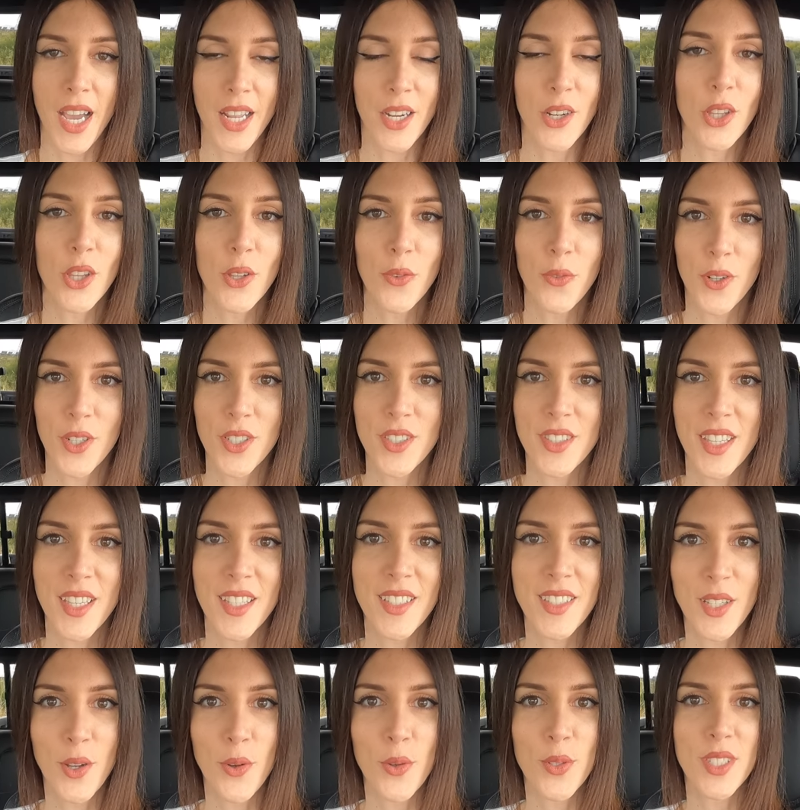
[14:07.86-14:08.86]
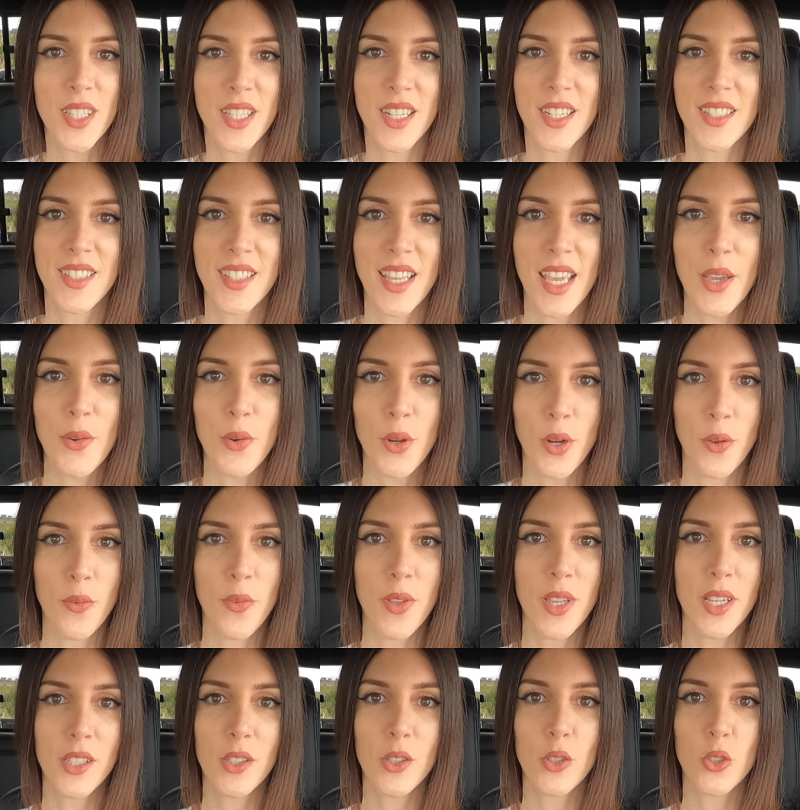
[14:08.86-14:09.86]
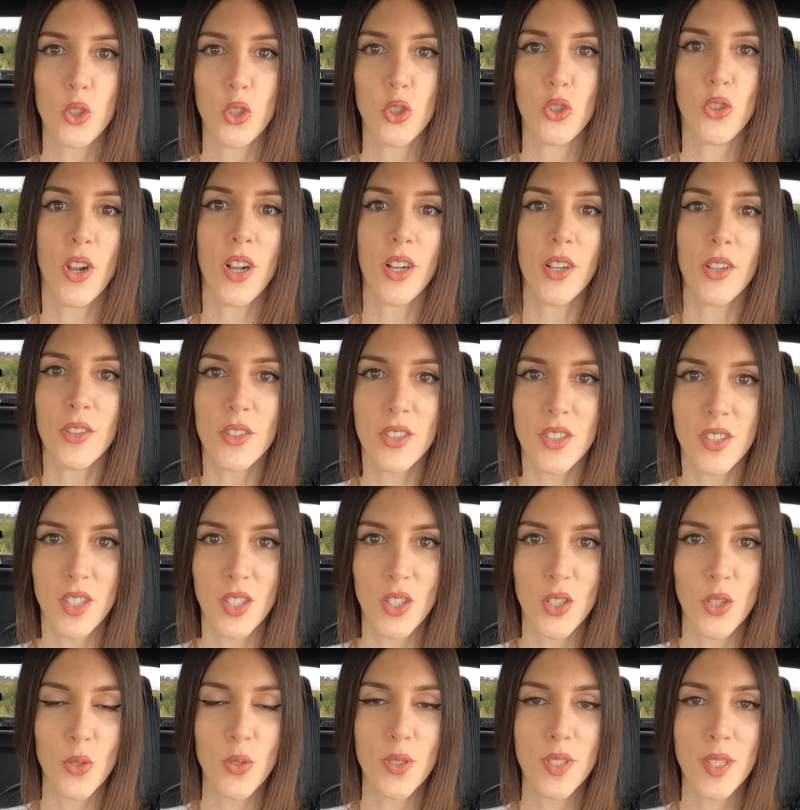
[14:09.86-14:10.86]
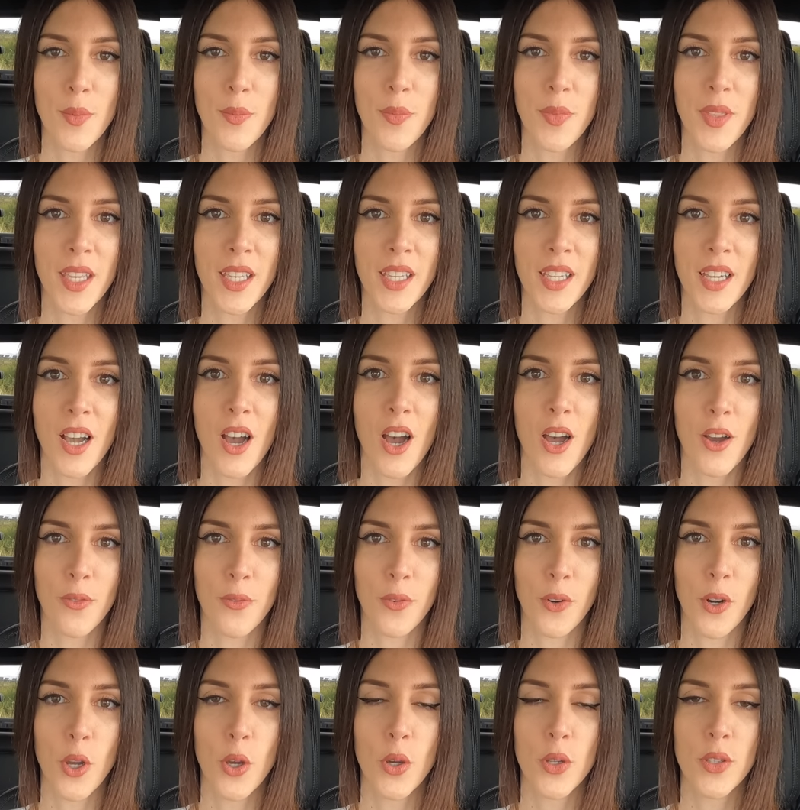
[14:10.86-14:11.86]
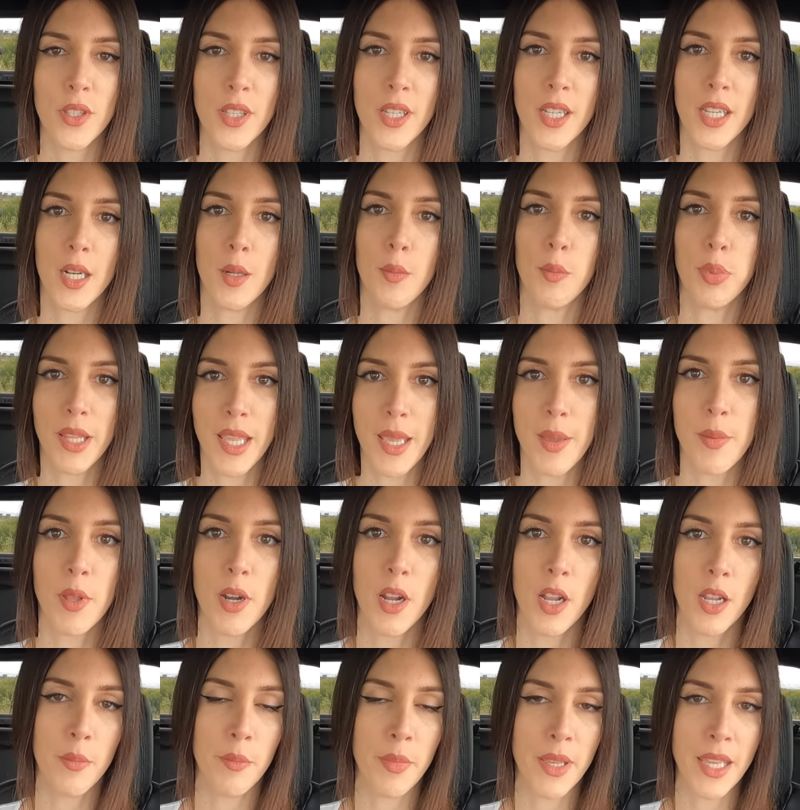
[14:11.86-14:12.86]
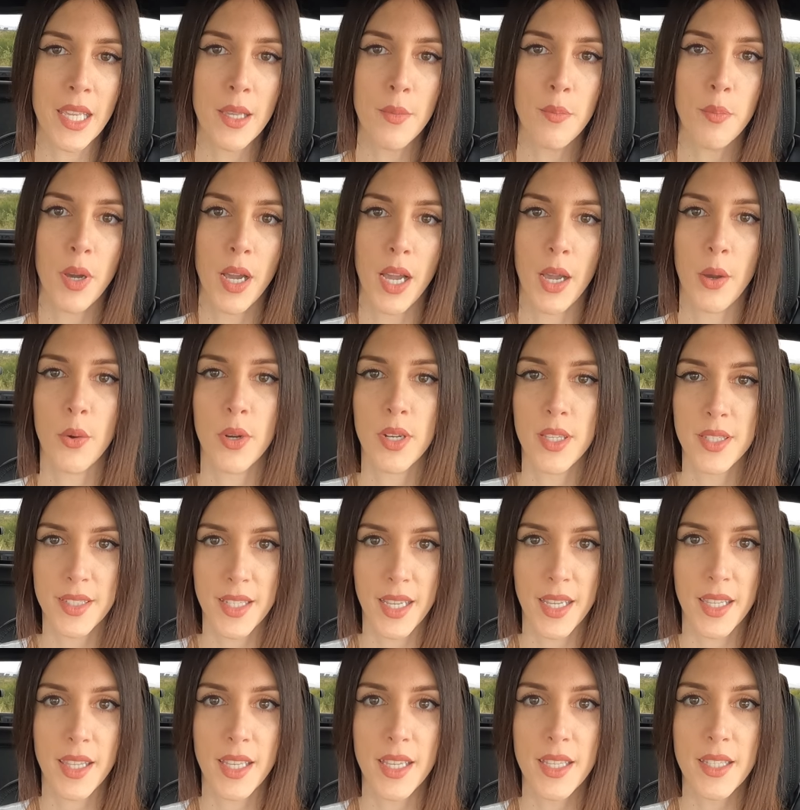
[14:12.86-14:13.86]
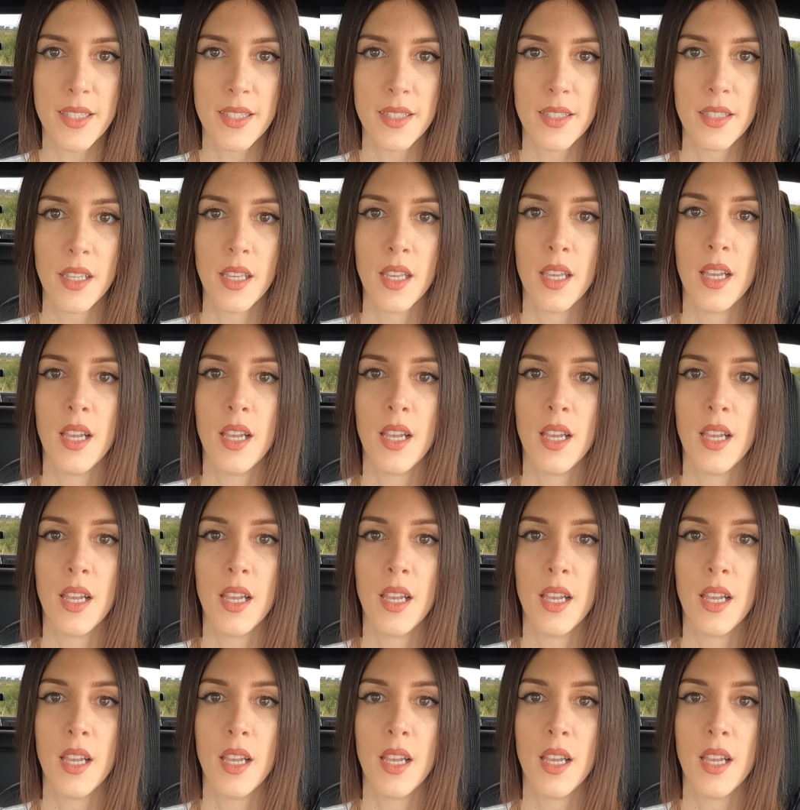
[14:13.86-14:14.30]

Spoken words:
I know the first thing someone's gonna say when a vehicle struggles to do something off-road, they're gonna blame it on me, but I wanna say this.